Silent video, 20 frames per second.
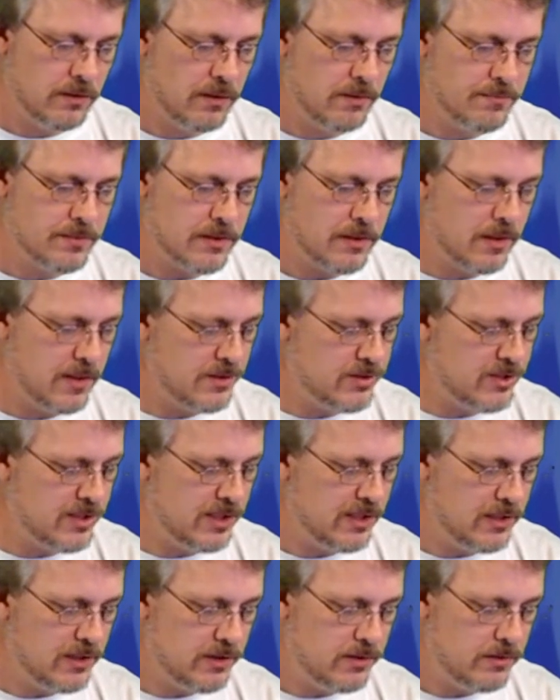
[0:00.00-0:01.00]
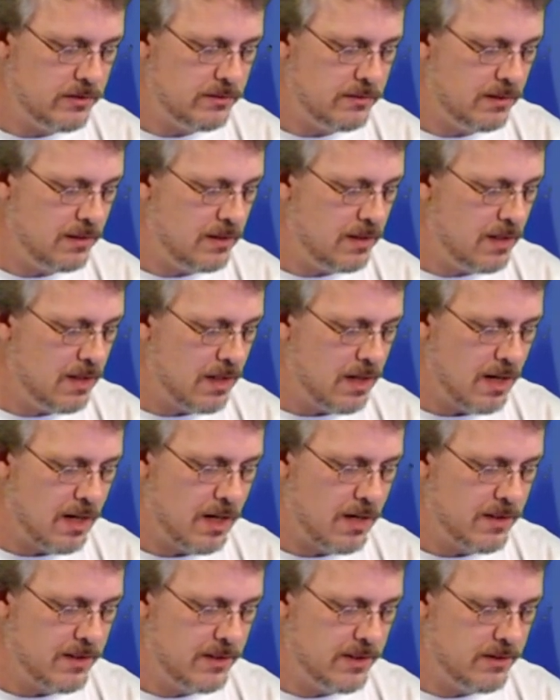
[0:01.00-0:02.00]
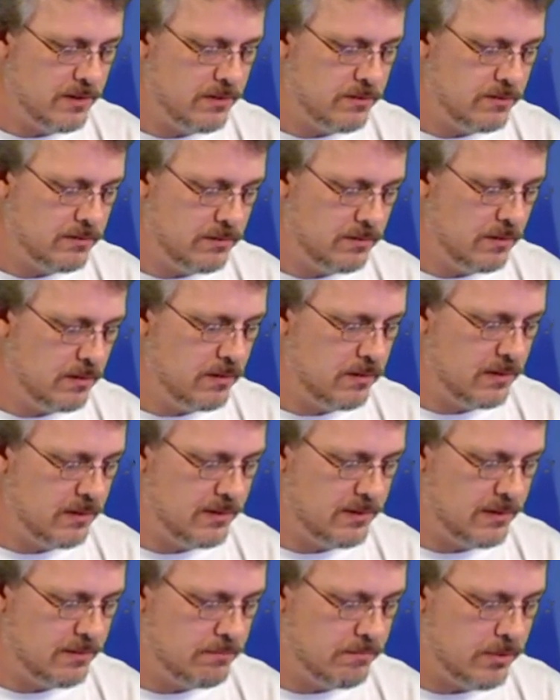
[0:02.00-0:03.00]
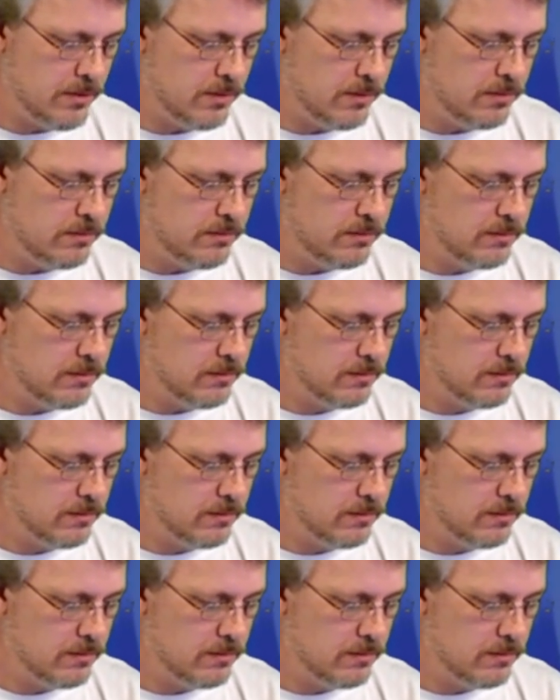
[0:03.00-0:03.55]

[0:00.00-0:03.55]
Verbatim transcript: I'm sorry, G-U-R-U, and then Brew,